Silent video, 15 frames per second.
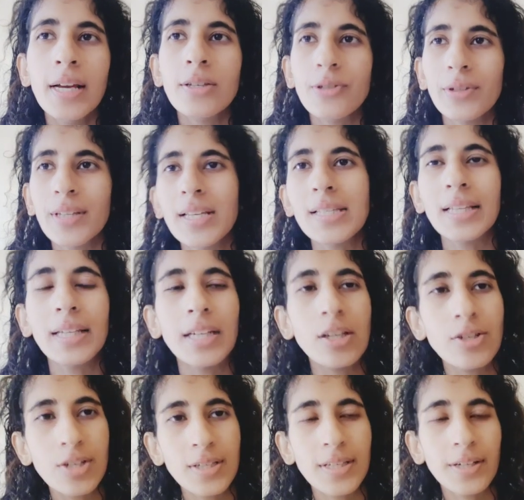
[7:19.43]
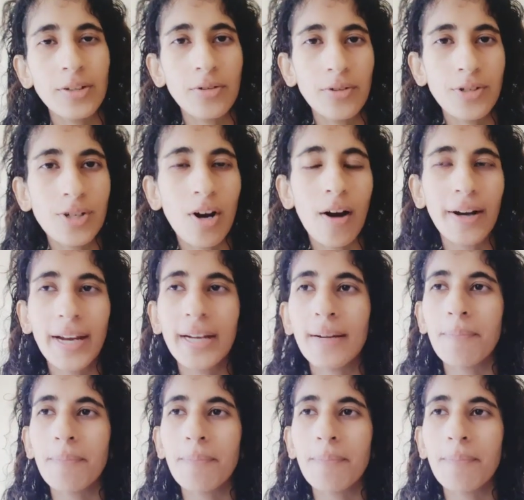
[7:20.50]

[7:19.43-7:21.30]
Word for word: So these are the niches that you could target.